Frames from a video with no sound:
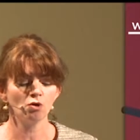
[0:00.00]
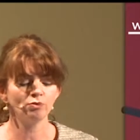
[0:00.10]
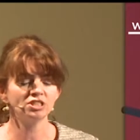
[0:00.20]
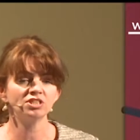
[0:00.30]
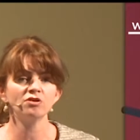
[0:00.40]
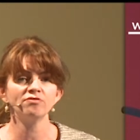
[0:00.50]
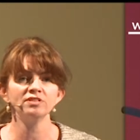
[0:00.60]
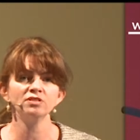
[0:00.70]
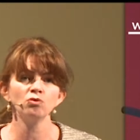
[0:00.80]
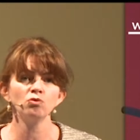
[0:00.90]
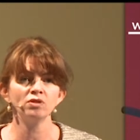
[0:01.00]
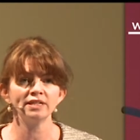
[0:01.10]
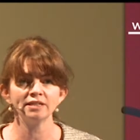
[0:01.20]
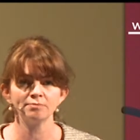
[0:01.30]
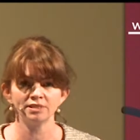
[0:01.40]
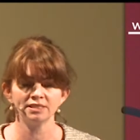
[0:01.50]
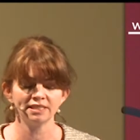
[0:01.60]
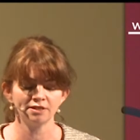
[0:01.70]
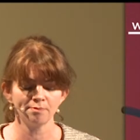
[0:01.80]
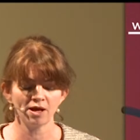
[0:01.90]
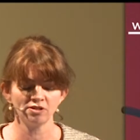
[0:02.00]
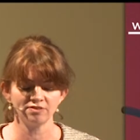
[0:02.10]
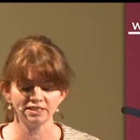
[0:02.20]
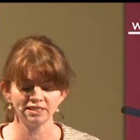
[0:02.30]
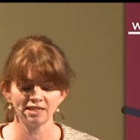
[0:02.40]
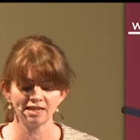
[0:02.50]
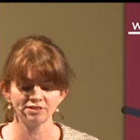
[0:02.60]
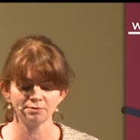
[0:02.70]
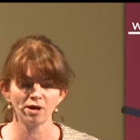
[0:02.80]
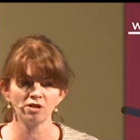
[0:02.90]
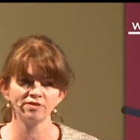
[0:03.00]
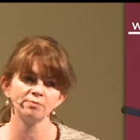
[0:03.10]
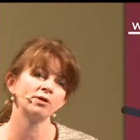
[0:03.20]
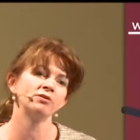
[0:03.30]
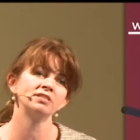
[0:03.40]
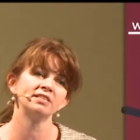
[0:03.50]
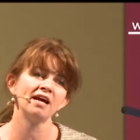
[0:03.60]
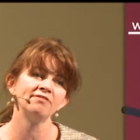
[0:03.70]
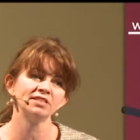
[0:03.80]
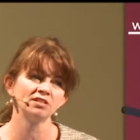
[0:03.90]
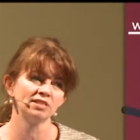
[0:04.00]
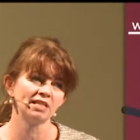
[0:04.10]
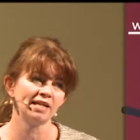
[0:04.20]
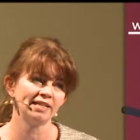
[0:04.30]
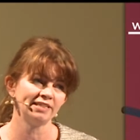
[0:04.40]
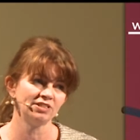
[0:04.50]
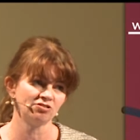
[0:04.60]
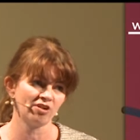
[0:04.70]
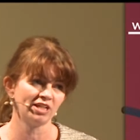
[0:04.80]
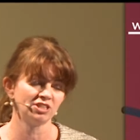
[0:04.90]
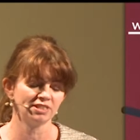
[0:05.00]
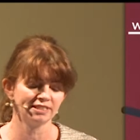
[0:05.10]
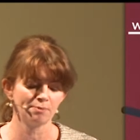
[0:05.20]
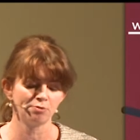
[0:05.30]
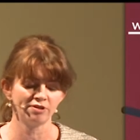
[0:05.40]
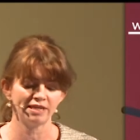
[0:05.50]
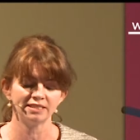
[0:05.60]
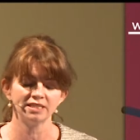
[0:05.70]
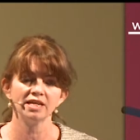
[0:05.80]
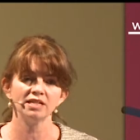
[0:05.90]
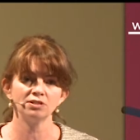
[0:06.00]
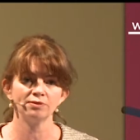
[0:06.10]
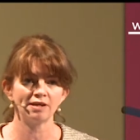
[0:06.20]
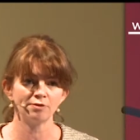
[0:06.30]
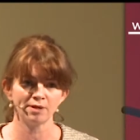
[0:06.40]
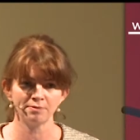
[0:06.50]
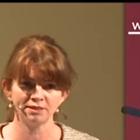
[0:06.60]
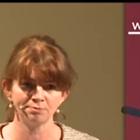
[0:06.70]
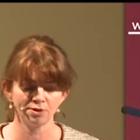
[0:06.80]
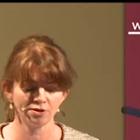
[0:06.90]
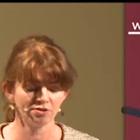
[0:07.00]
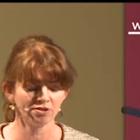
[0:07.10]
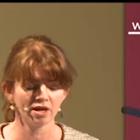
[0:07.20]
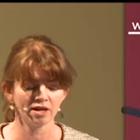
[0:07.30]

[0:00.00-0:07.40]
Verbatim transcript: which softens all the ligaments in the pelvis and allows the pelvic bones to ever so slightly stretch and separate to allow the baby's birth,